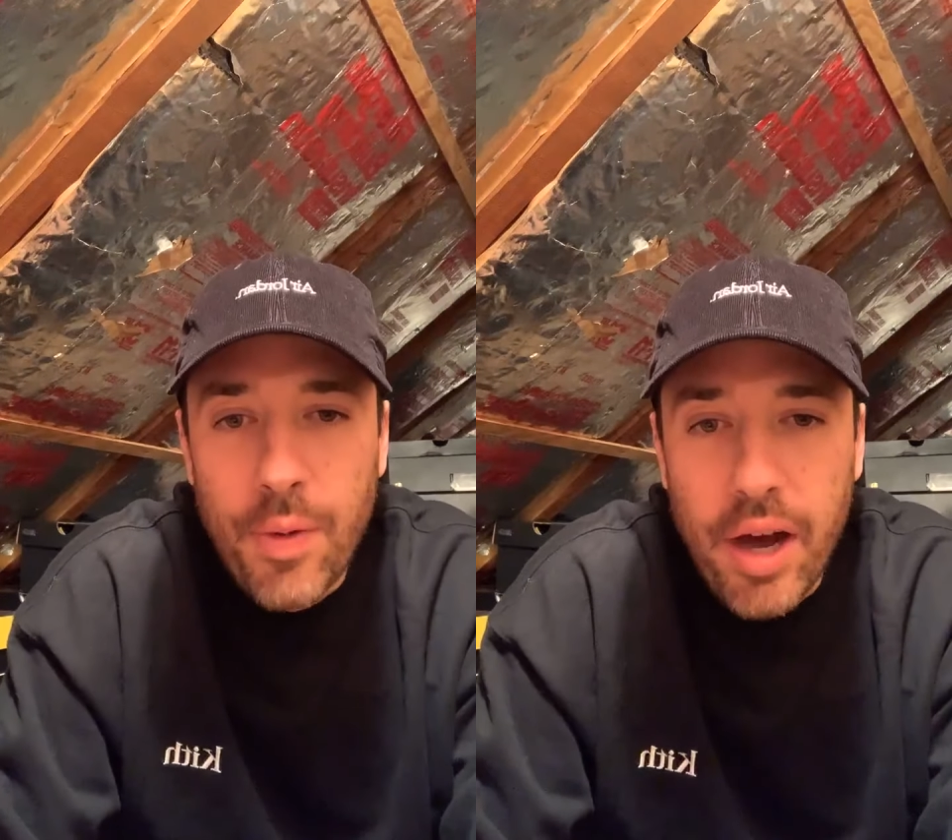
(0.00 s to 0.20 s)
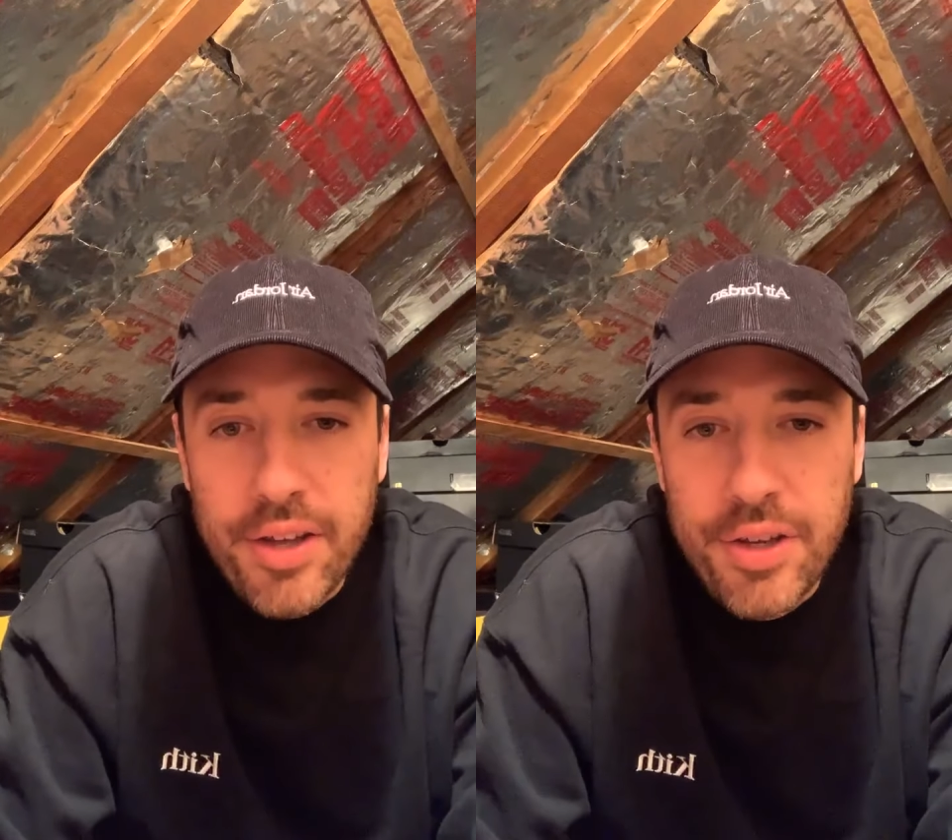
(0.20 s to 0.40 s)
you
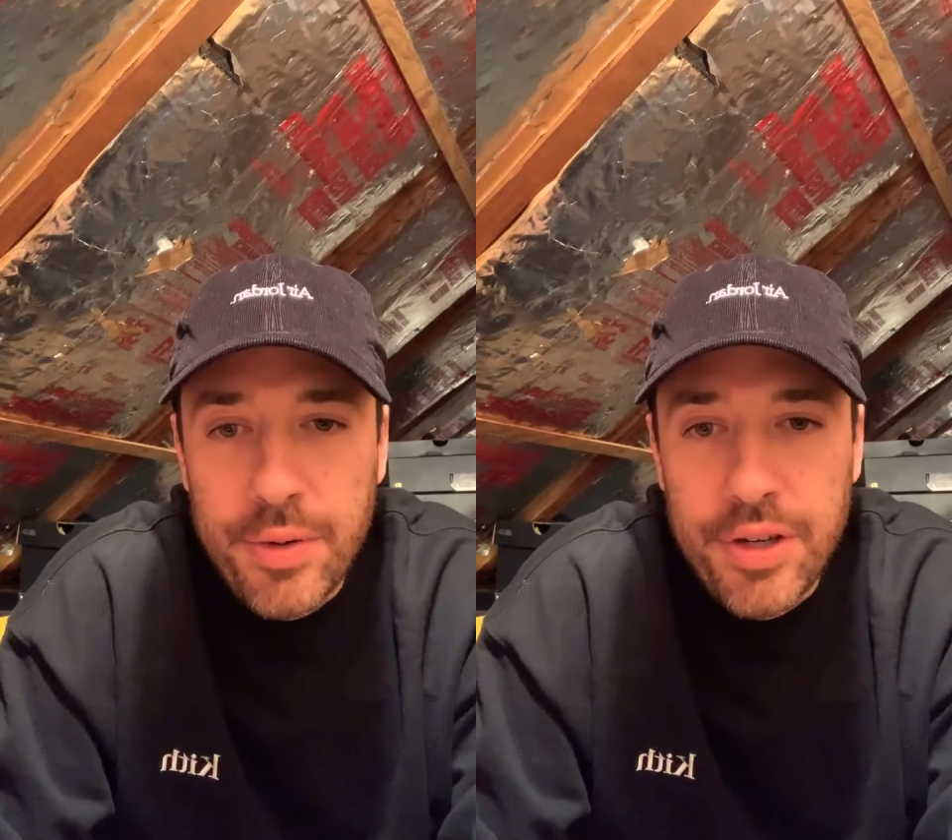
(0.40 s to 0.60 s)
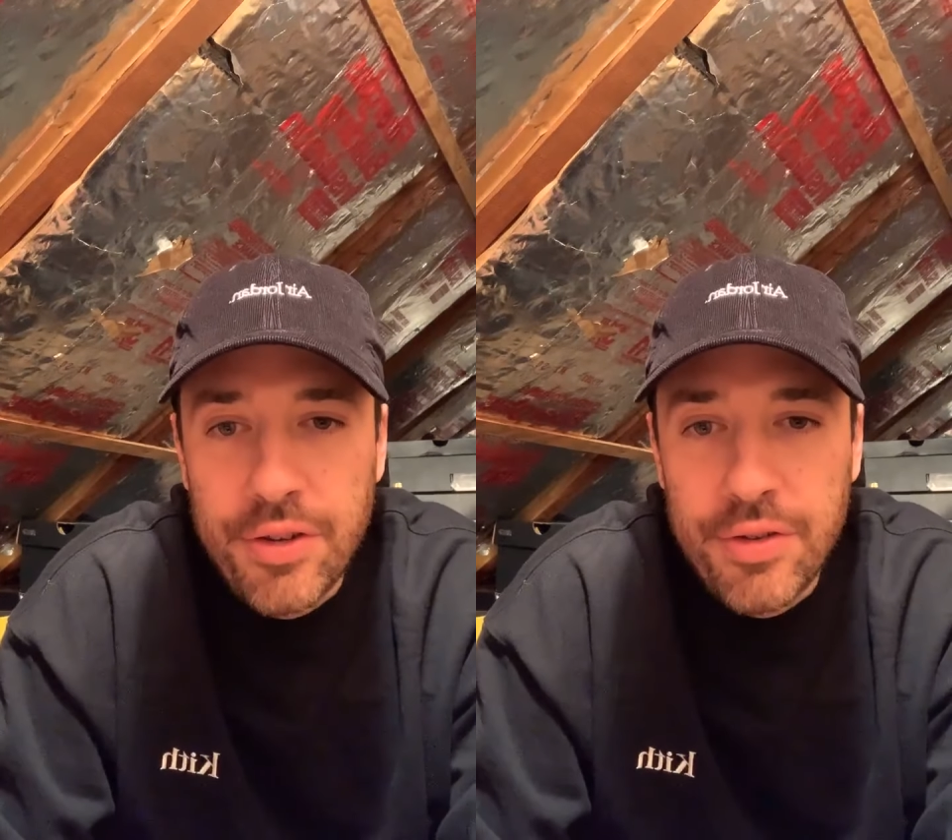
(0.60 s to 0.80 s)
walk
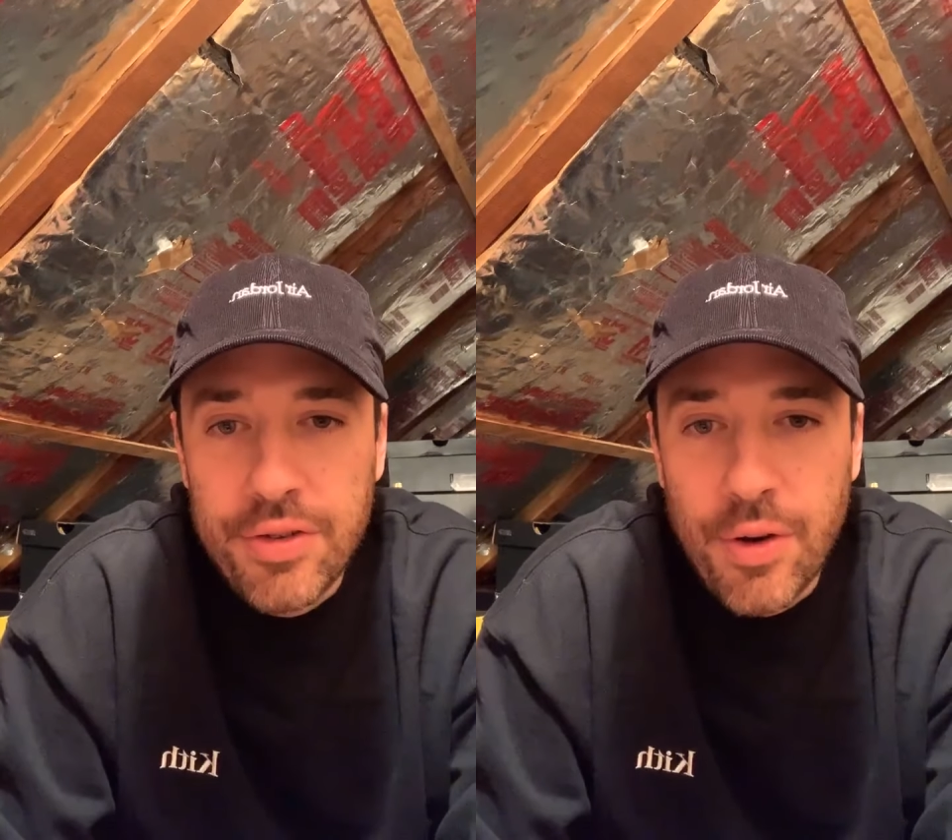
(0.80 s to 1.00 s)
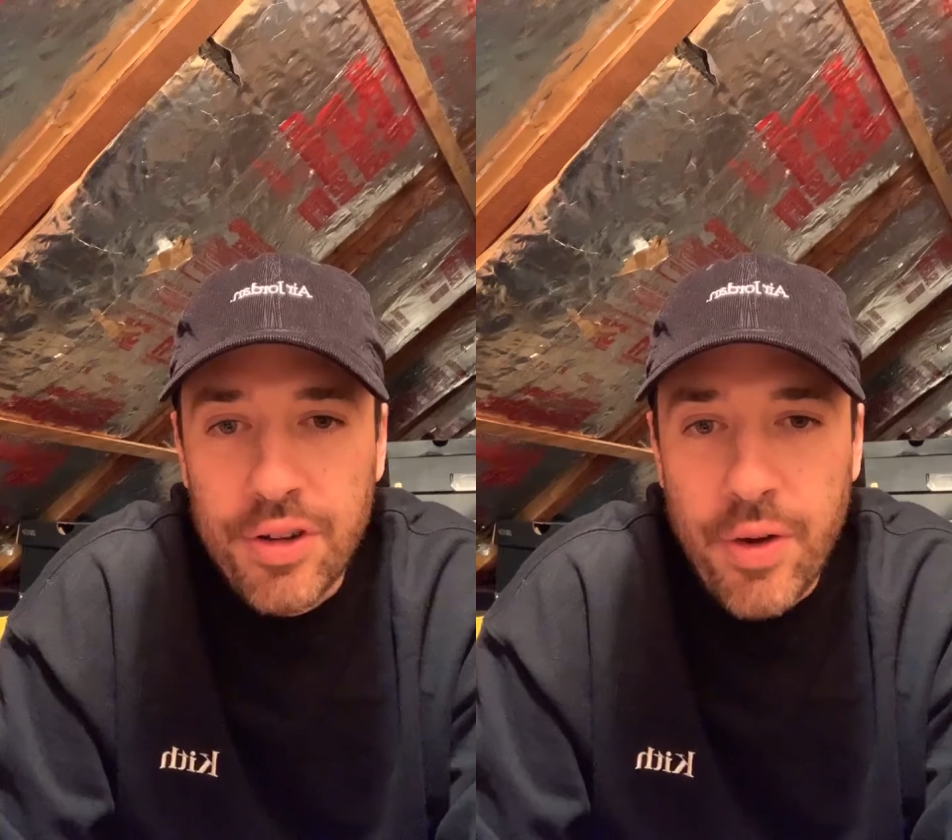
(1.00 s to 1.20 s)
into a new store,